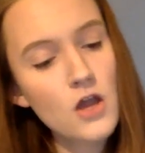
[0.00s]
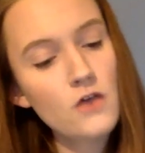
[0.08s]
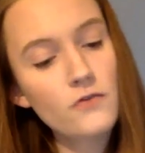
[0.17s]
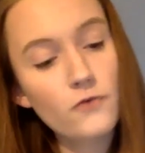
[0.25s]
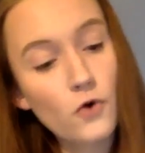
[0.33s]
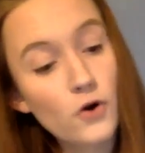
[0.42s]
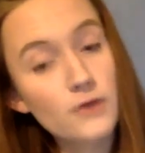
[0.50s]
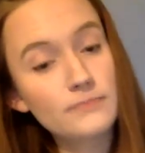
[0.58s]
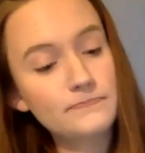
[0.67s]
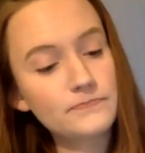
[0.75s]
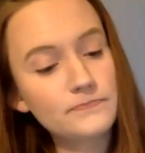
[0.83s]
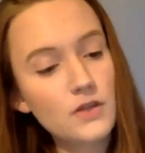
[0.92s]
4,
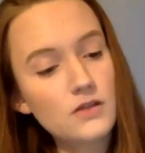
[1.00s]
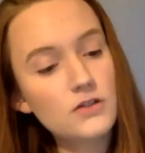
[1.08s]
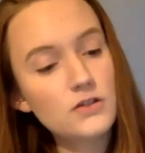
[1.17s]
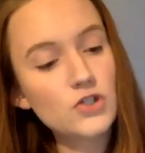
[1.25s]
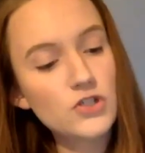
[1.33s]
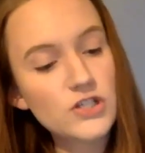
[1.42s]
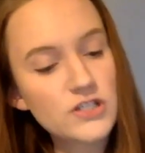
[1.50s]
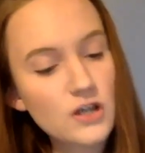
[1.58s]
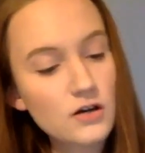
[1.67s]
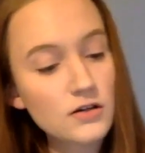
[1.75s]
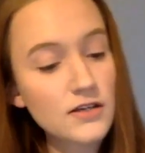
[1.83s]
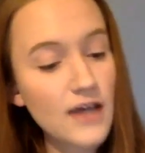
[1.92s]
she
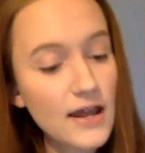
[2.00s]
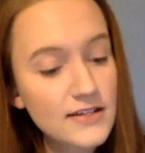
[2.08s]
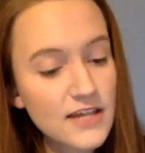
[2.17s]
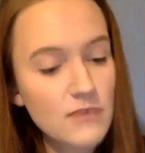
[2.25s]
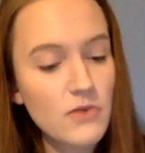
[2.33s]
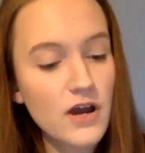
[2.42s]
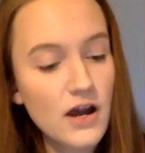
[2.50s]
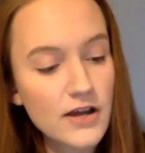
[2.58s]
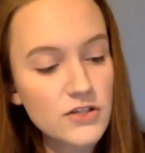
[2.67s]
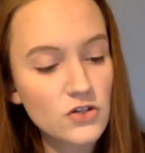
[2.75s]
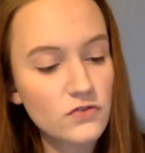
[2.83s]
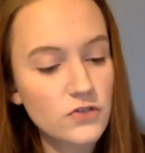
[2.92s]
sung Can't Take My
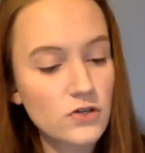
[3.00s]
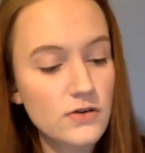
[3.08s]
Eyes Off You